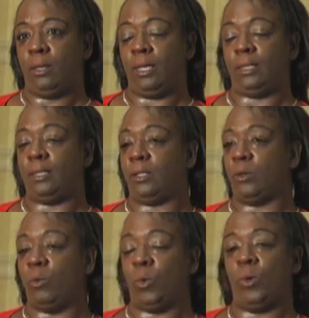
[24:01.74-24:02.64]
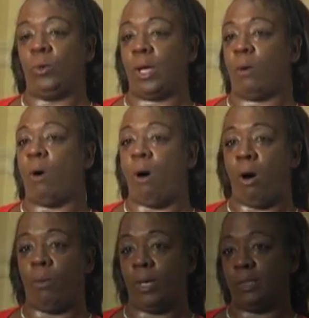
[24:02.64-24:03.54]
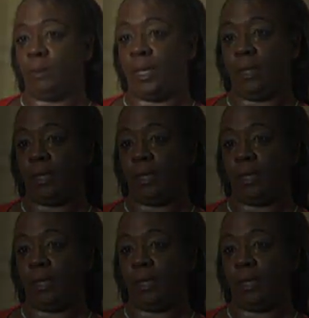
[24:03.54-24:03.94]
It's just a wound that will always be